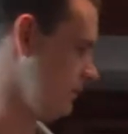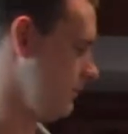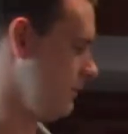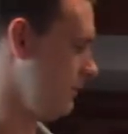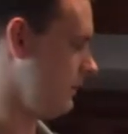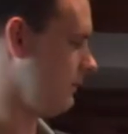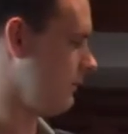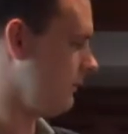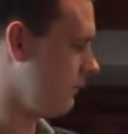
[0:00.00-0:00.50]

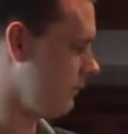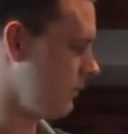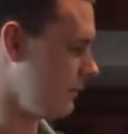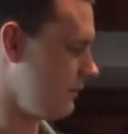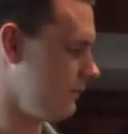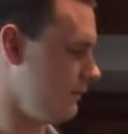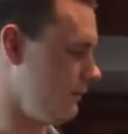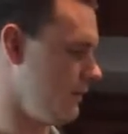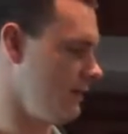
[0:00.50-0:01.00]
We have 4
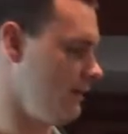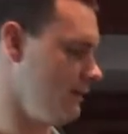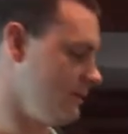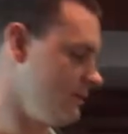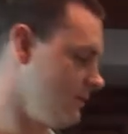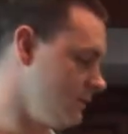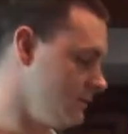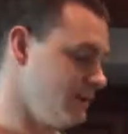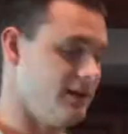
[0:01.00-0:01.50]
different
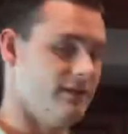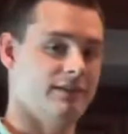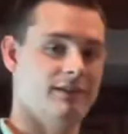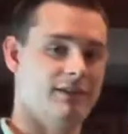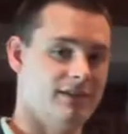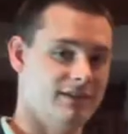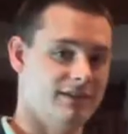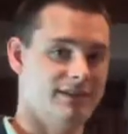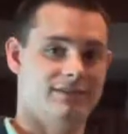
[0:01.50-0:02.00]
layers. I'm sorry
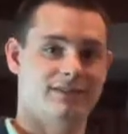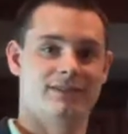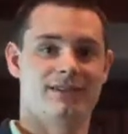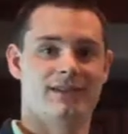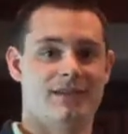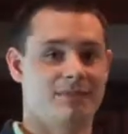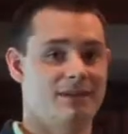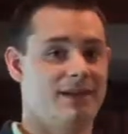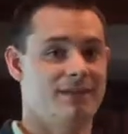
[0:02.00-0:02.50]
they're
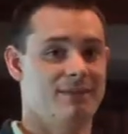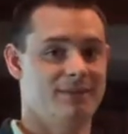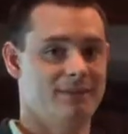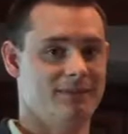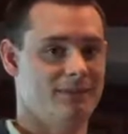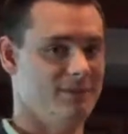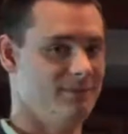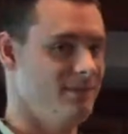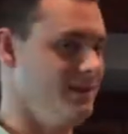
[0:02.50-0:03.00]
uneven. I'm not
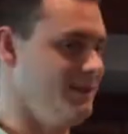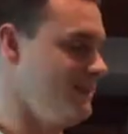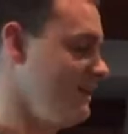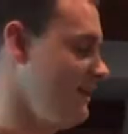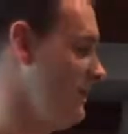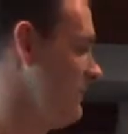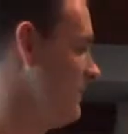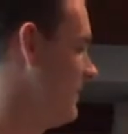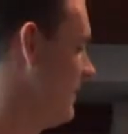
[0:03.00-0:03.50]
a good baker.
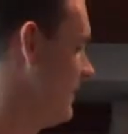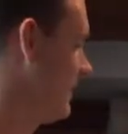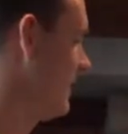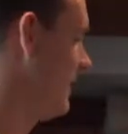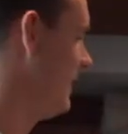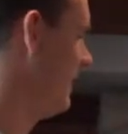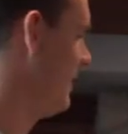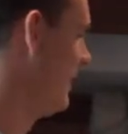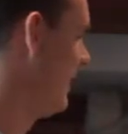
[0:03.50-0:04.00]

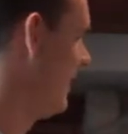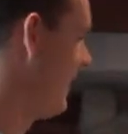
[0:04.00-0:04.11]
Okay.